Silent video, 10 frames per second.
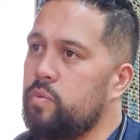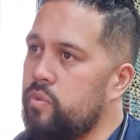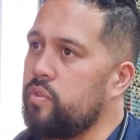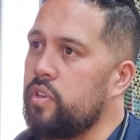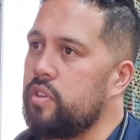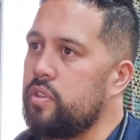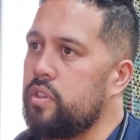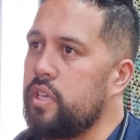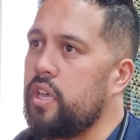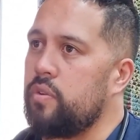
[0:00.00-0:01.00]
we've got
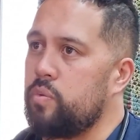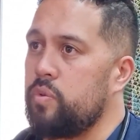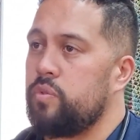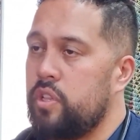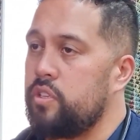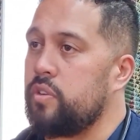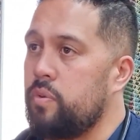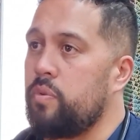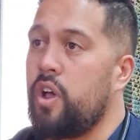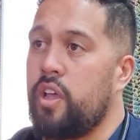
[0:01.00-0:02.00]
the gout, there's
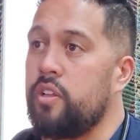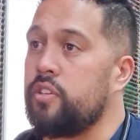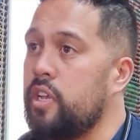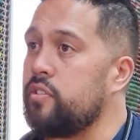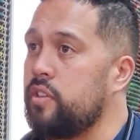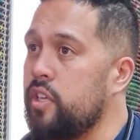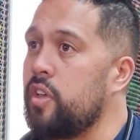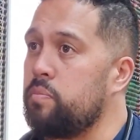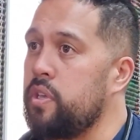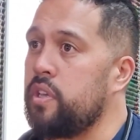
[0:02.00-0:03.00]
a higher chance of the
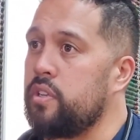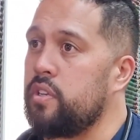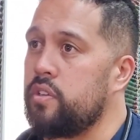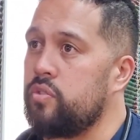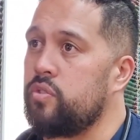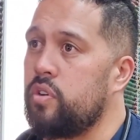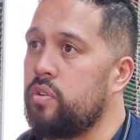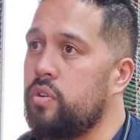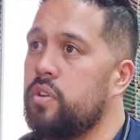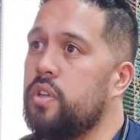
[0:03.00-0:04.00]
gout being under
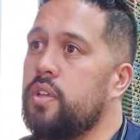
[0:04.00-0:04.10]
control.